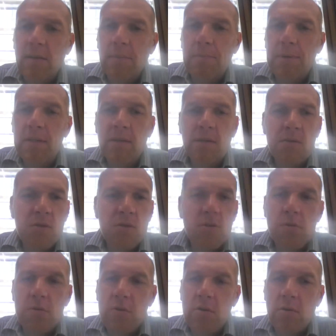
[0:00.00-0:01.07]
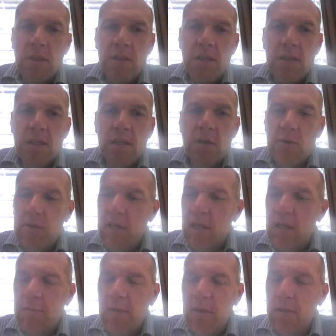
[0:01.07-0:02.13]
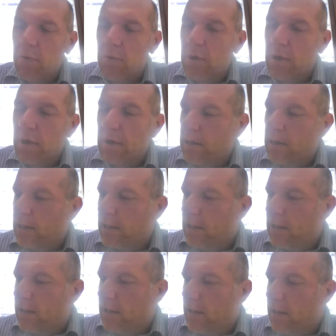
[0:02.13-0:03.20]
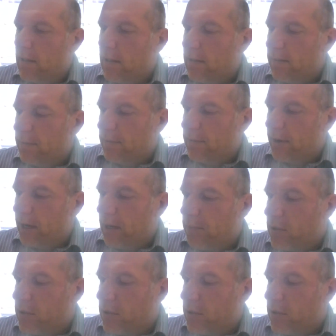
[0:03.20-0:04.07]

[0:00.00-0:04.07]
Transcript: independent student, so I think that also helped. You were uh, uh, very